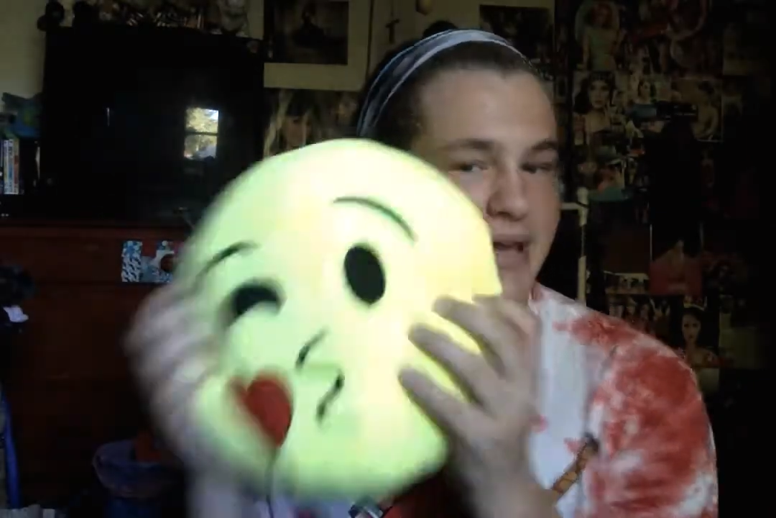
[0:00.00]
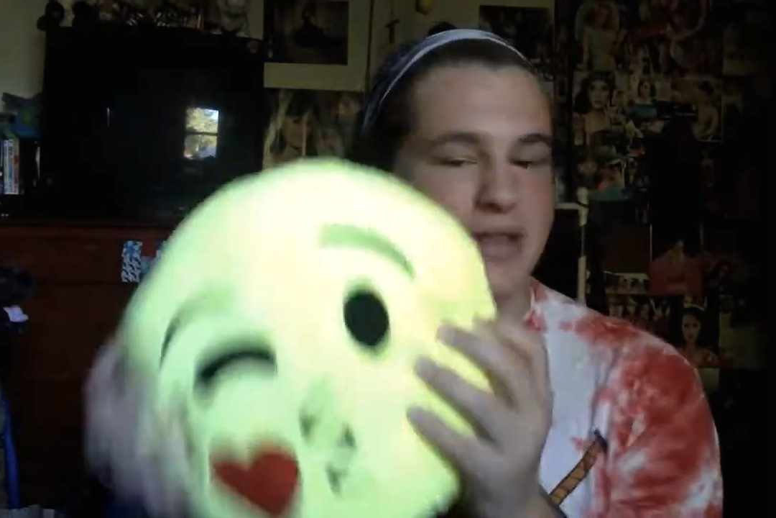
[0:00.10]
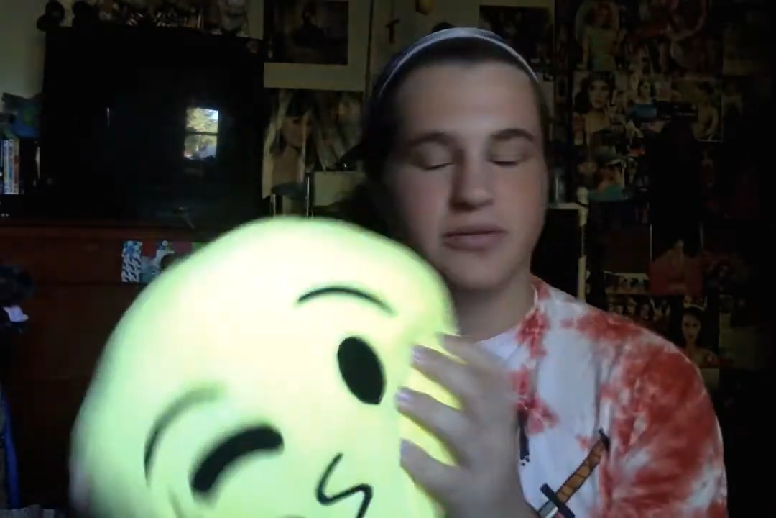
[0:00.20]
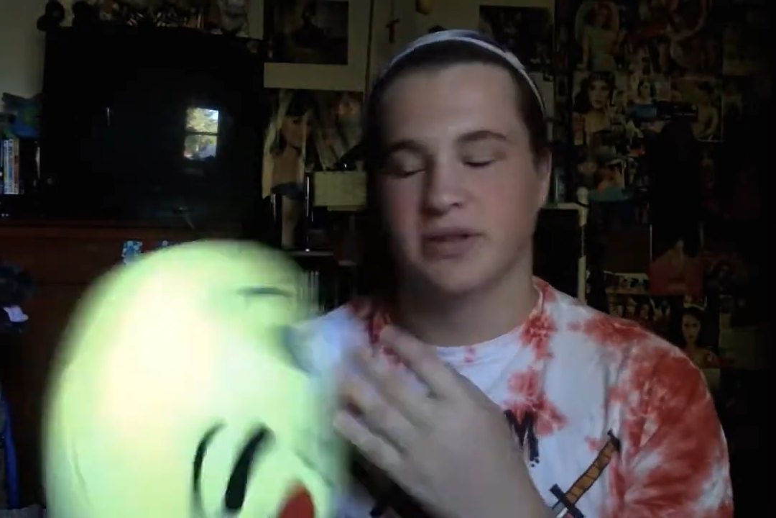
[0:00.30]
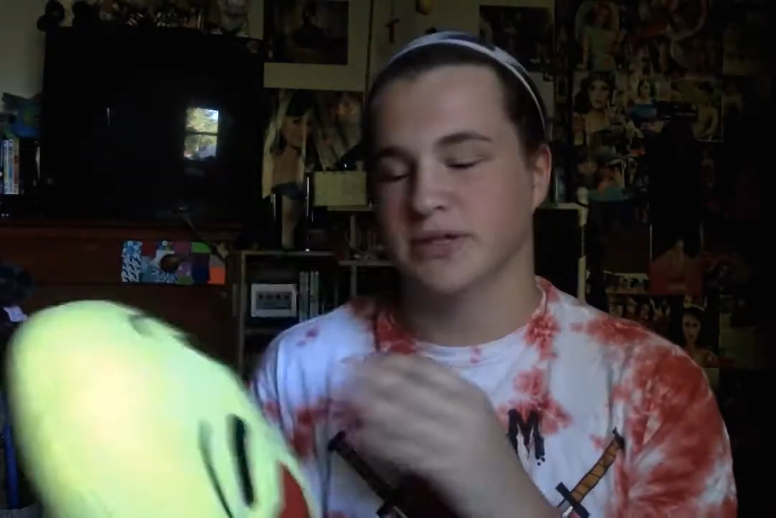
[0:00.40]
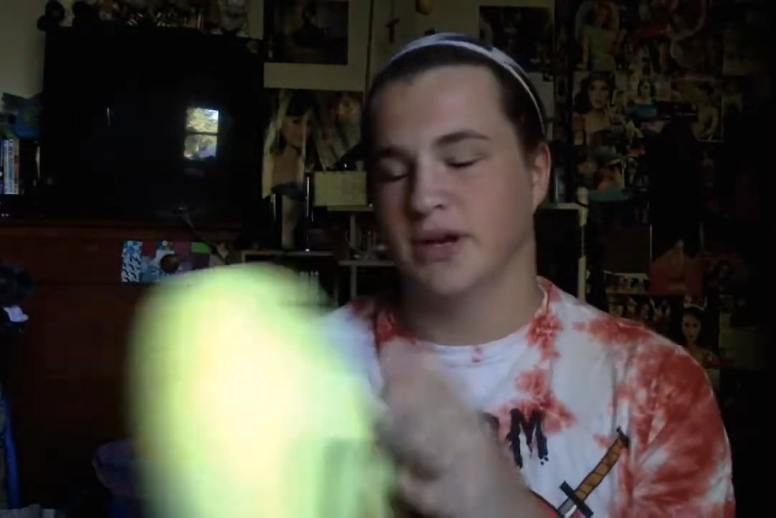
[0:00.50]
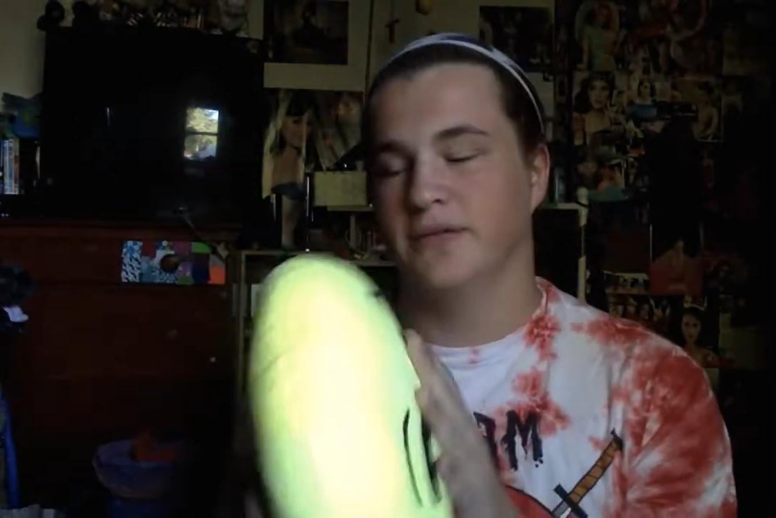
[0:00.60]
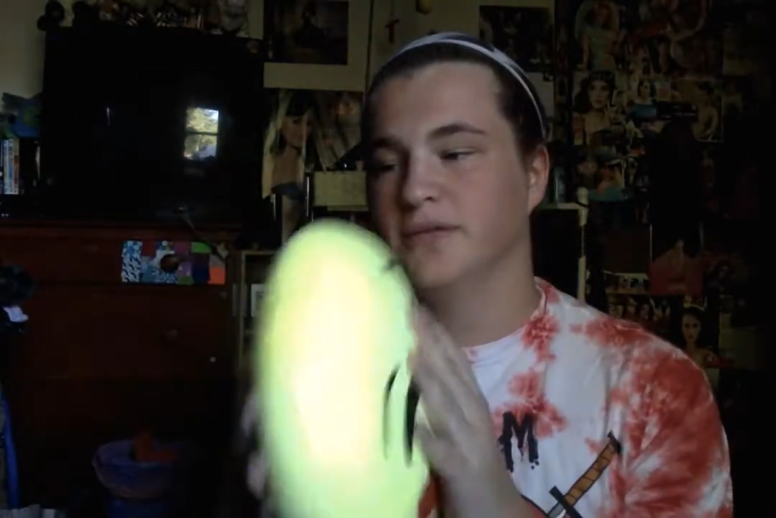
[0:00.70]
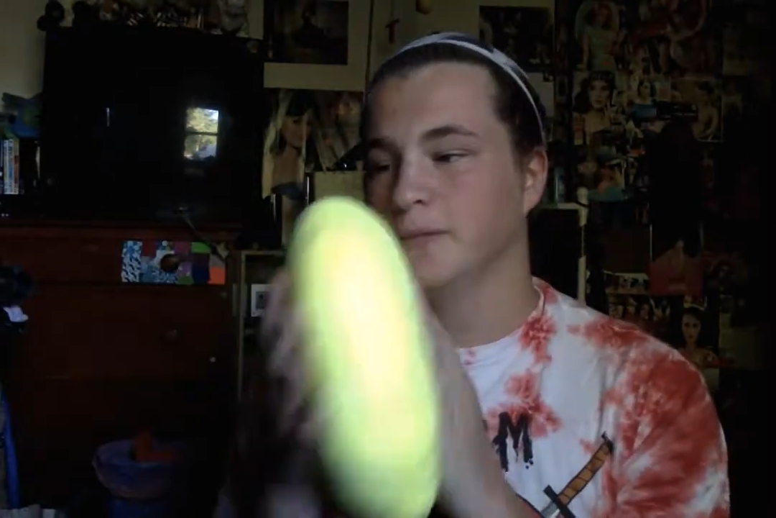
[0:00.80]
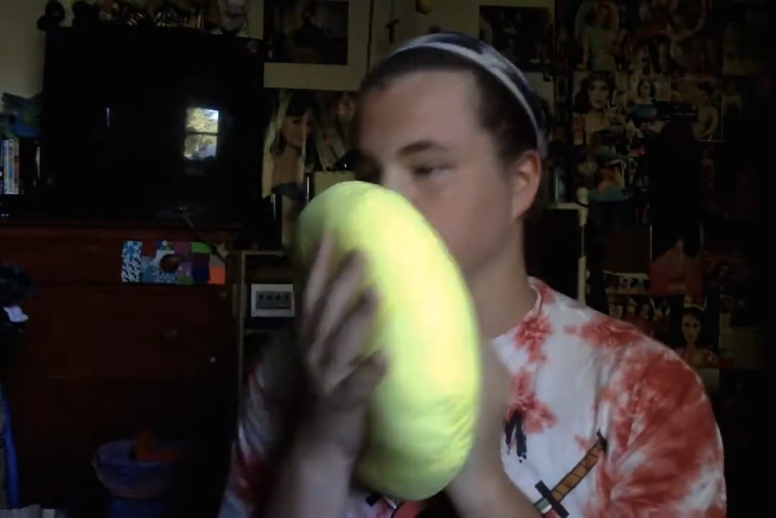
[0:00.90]
and they're really soft.
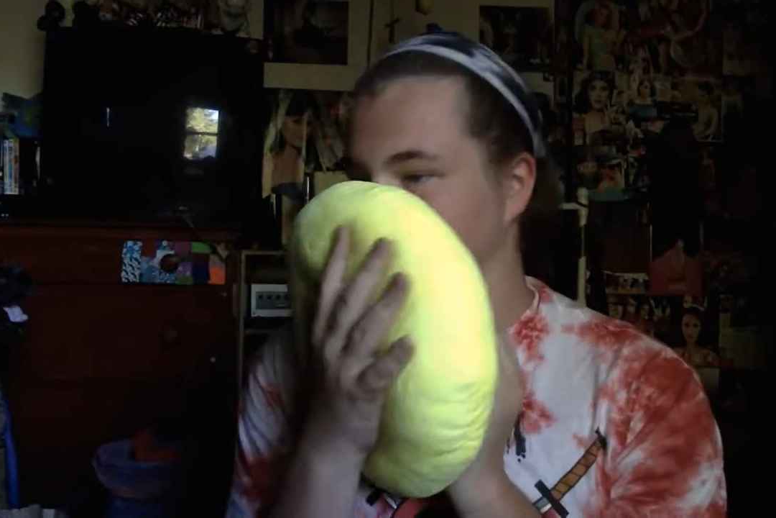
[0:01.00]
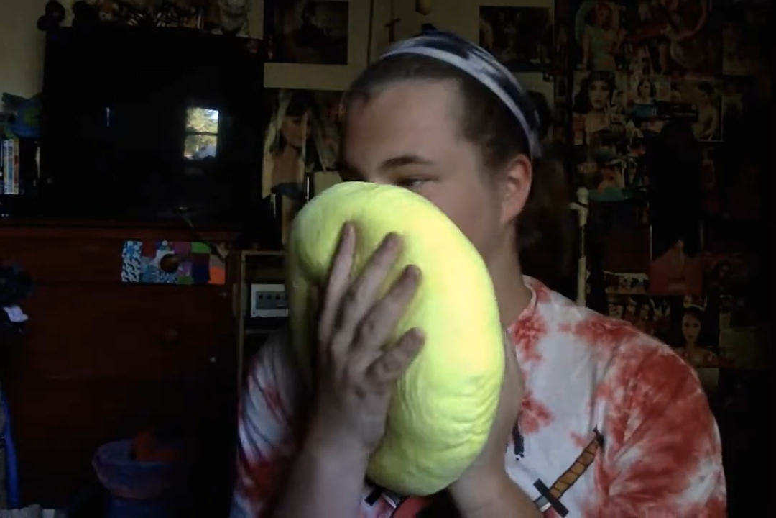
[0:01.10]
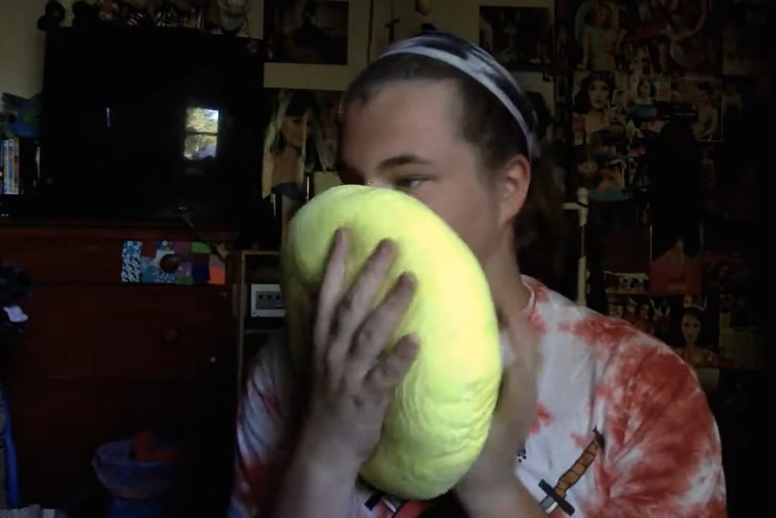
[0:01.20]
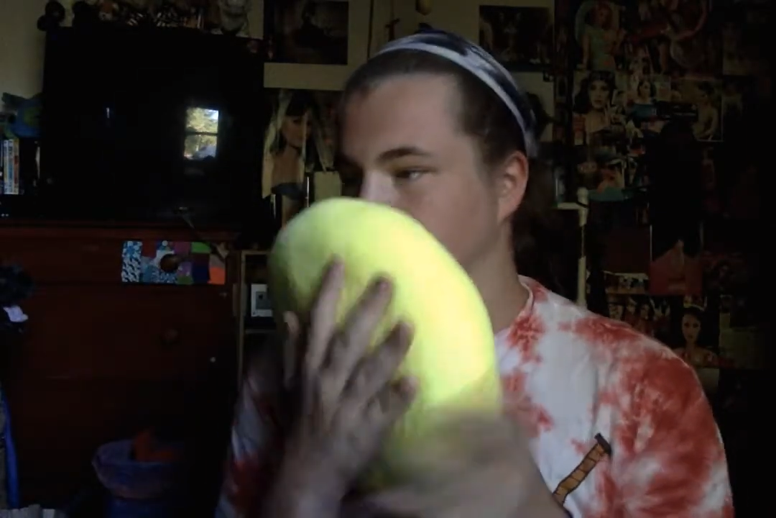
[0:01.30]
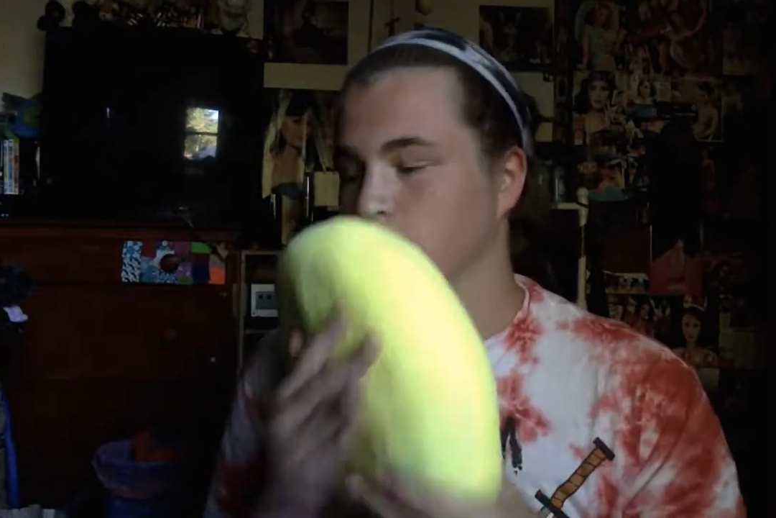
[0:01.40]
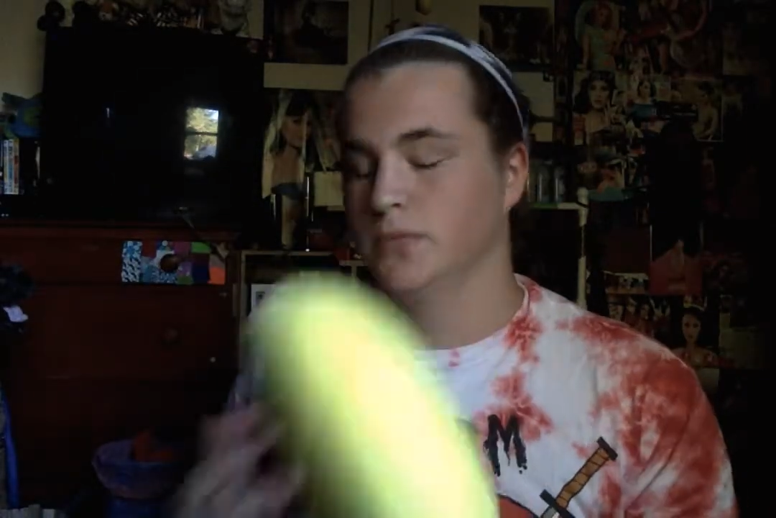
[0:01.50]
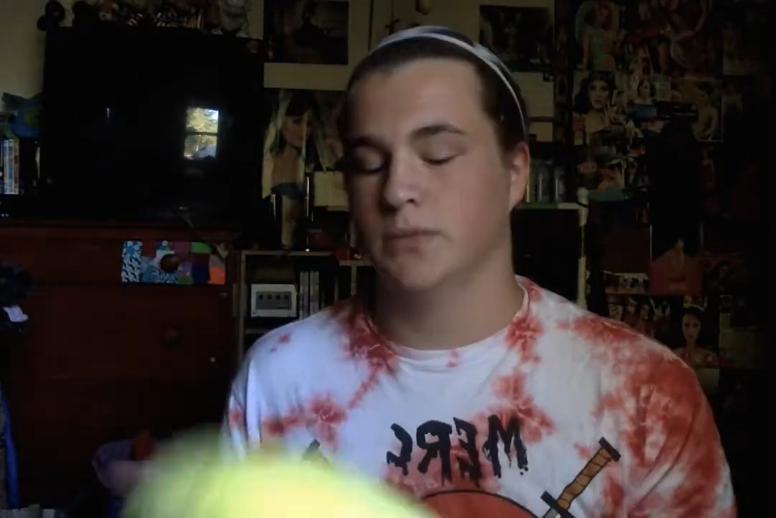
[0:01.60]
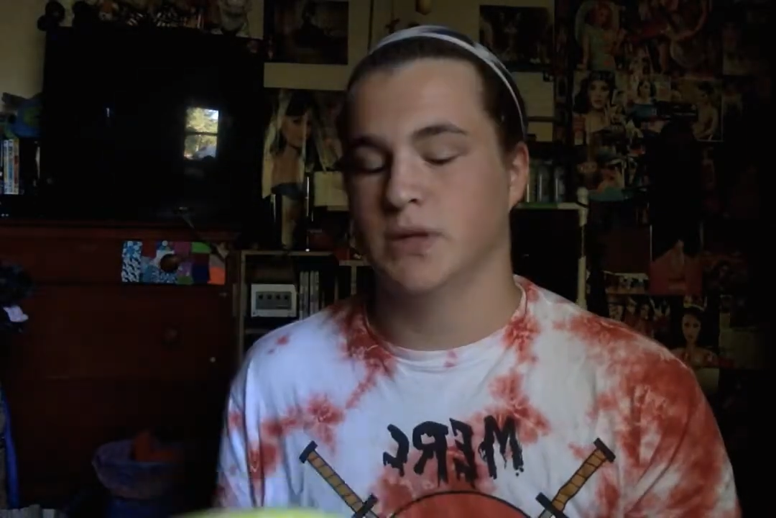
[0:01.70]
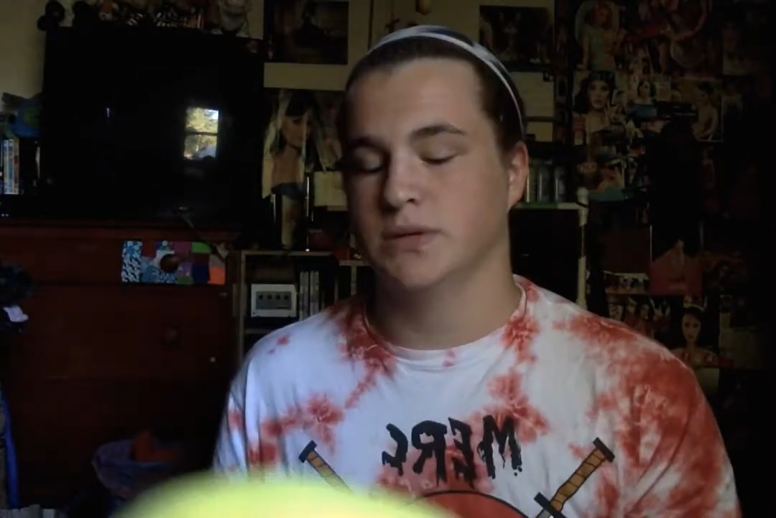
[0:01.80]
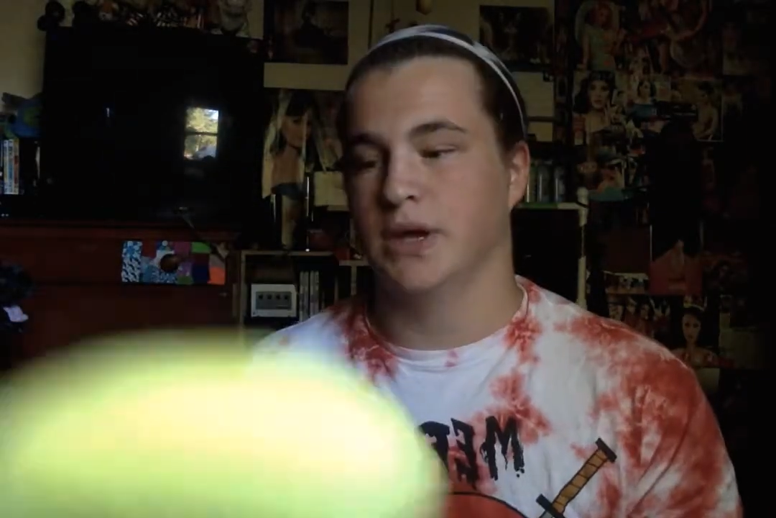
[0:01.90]

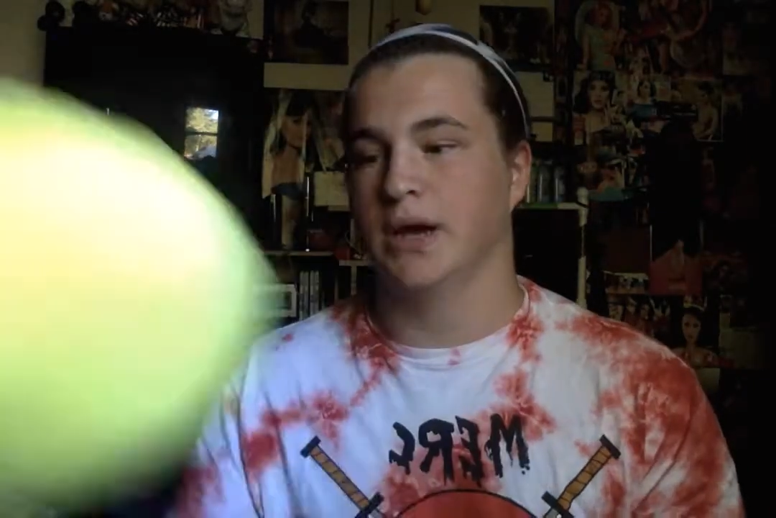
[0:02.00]
So, yeah.